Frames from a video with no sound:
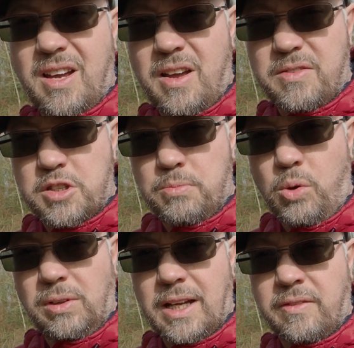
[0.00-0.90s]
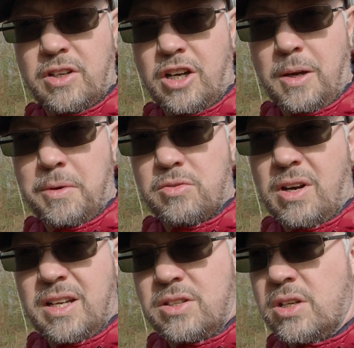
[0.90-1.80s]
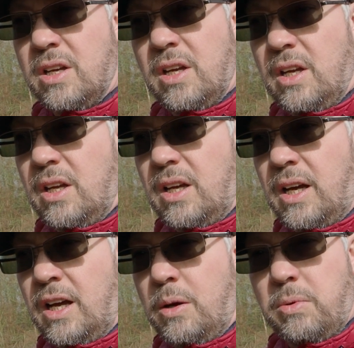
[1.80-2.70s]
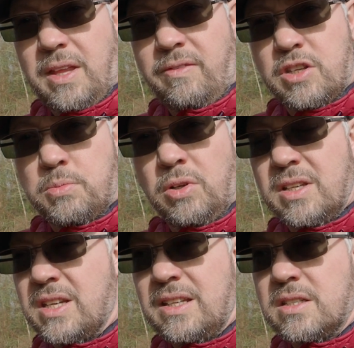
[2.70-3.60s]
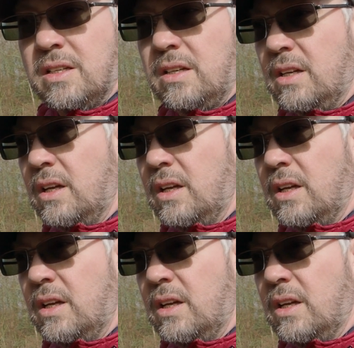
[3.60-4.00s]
a small lack of dynamic range with having the smaller sensor,